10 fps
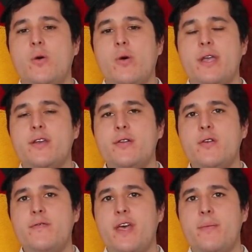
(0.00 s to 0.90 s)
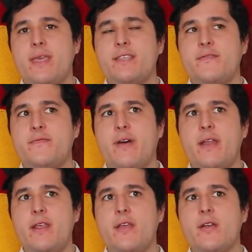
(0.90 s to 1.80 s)
while I don't know if that makes it
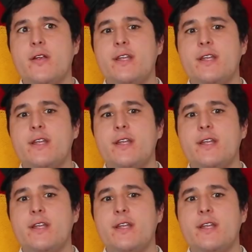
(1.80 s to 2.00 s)
funnier,